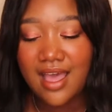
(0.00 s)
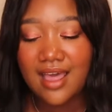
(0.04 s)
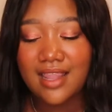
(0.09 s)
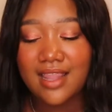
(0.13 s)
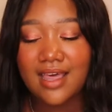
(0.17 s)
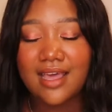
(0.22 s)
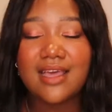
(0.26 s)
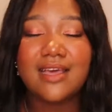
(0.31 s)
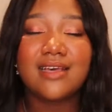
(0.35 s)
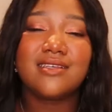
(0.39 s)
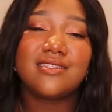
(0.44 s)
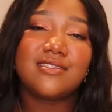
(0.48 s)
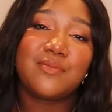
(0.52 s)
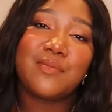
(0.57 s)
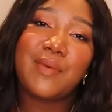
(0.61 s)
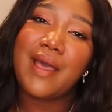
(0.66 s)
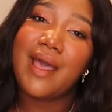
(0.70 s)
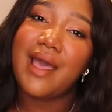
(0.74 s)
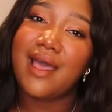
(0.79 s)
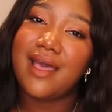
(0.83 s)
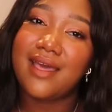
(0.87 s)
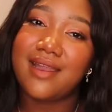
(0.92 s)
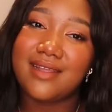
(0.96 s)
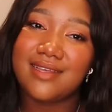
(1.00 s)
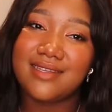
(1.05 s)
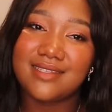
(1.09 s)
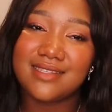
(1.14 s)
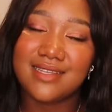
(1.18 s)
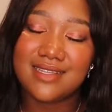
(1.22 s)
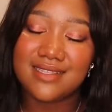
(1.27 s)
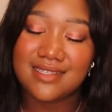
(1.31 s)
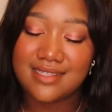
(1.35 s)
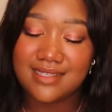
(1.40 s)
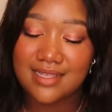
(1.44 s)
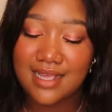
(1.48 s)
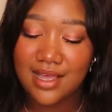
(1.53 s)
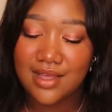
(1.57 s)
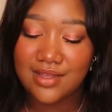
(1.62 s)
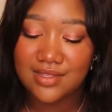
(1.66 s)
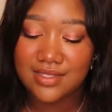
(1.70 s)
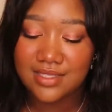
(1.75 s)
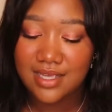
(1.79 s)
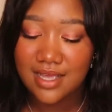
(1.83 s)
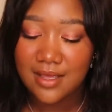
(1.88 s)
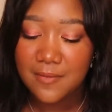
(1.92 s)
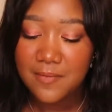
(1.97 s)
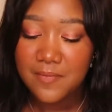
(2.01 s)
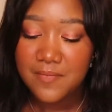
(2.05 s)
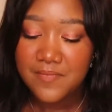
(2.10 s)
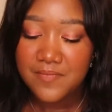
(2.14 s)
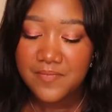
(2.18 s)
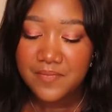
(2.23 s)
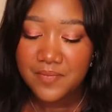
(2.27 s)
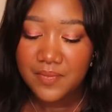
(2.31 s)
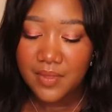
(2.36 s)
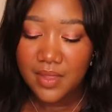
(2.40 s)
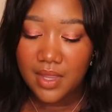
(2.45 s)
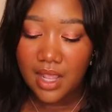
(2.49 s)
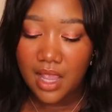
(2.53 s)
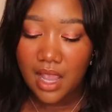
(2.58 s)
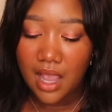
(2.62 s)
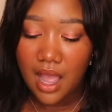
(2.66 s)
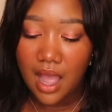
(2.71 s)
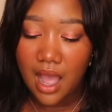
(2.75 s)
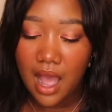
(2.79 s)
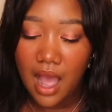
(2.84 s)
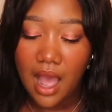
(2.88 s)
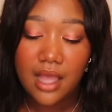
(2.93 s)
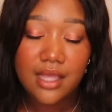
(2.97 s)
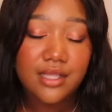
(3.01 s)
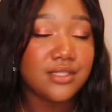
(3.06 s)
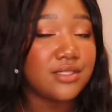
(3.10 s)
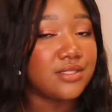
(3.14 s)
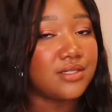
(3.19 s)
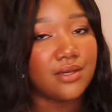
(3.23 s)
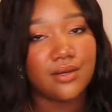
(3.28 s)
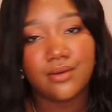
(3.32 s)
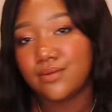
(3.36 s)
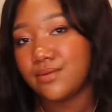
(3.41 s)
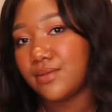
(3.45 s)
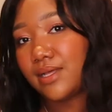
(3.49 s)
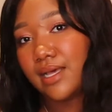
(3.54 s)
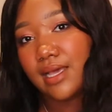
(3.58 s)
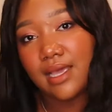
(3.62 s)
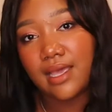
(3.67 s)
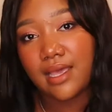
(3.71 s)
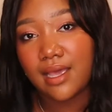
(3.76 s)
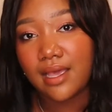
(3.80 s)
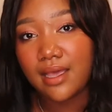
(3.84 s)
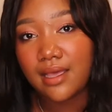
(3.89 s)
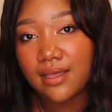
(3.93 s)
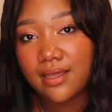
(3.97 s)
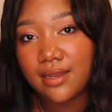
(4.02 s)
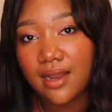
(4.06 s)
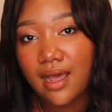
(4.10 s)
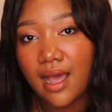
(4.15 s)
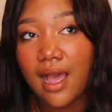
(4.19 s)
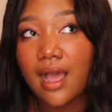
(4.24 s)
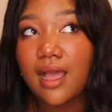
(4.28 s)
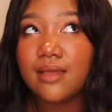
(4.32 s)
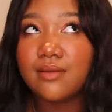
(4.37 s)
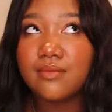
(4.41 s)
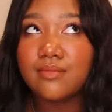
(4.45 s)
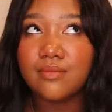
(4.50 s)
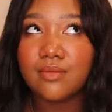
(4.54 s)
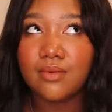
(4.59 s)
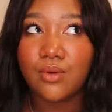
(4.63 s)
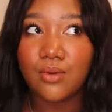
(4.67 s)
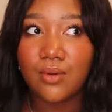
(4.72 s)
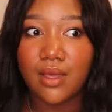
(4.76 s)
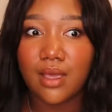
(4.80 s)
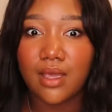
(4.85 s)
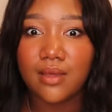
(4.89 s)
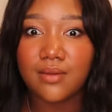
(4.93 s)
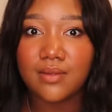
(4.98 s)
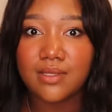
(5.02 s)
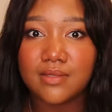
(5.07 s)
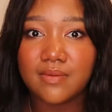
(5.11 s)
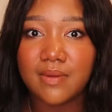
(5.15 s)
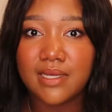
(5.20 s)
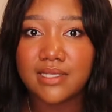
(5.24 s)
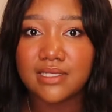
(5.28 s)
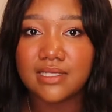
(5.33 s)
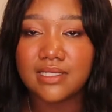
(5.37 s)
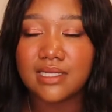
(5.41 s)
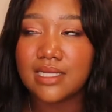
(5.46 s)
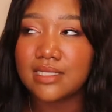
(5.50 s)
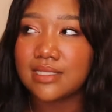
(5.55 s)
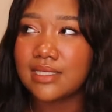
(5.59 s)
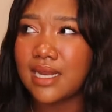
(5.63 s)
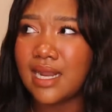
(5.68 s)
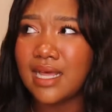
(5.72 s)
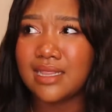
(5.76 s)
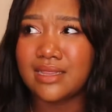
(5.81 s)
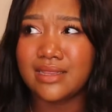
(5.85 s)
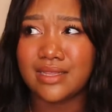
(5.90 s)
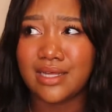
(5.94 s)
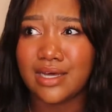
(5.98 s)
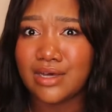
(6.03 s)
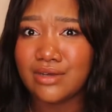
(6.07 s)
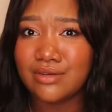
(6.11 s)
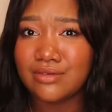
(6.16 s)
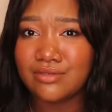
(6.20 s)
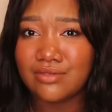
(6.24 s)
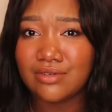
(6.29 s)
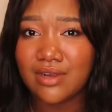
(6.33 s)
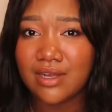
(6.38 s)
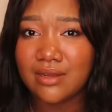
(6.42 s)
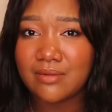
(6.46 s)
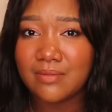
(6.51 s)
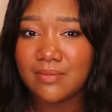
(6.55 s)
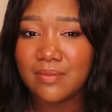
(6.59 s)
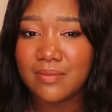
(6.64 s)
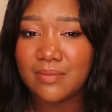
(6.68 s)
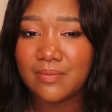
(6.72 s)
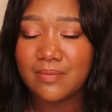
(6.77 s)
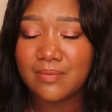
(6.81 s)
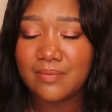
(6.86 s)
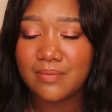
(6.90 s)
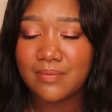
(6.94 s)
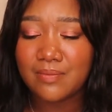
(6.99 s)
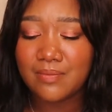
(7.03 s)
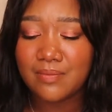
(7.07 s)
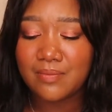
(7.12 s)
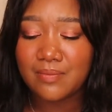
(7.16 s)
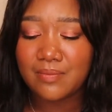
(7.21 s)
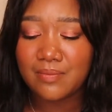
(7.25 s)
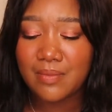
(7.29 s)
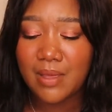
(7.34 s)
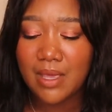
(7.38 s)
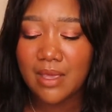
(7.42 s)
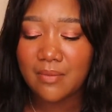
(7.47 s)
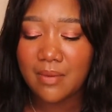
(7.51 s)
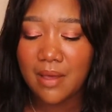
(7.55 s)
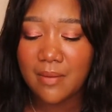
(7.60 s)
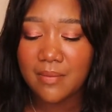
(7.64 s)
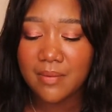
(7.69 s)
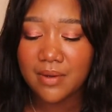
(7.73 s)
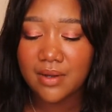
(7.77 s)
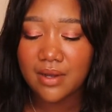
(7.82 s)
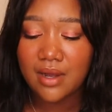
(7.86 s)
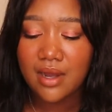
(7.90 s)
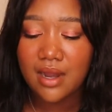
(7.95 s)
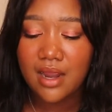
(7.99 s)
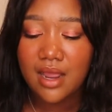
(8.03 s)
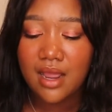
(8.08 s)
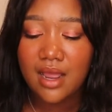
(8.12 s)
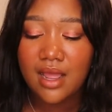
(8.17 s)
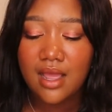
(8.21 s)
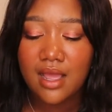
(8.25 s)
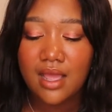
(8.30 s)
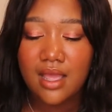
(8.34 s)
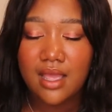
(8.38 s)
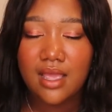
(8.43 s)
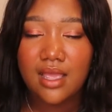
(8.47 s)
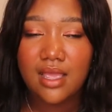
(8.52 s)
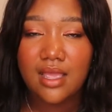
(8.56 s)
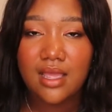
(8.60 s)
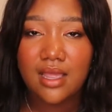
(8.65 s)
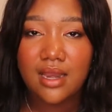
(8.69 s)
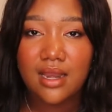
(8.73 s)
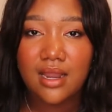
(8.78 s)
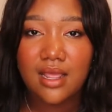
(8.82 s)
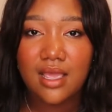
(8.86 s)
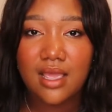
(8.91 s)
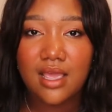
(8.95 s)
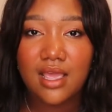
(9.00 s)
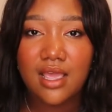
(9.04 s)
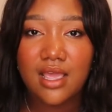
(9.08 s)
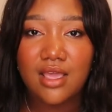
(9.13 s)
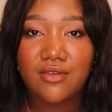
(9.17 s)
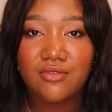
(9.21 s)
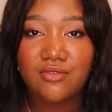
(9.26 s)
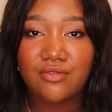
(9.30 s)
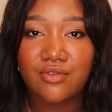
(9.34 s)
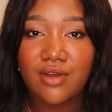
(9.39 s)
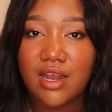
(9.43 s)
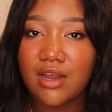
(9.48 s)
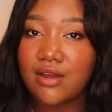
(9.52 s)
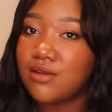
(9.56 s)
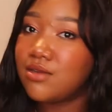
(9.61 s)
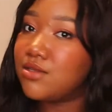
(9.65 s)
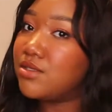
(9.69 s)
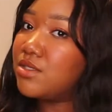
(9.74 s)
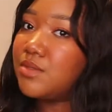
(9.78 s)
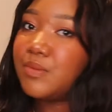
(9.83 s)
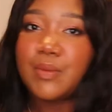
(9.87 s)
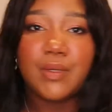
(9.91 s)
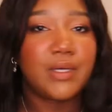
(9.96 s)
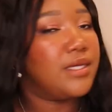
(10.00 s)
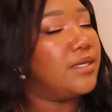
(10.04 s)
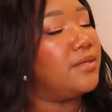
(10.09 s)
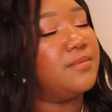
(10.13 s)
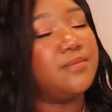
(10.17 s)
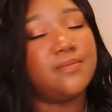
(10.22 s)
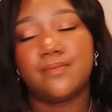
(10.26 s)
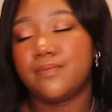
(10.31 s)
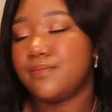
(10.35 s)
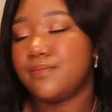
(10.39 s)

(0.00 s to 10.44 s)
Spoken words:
Like, as bad as it sounds, I don't like it. I'm okay spicy scents, and I love pink pepper in a fragrance, but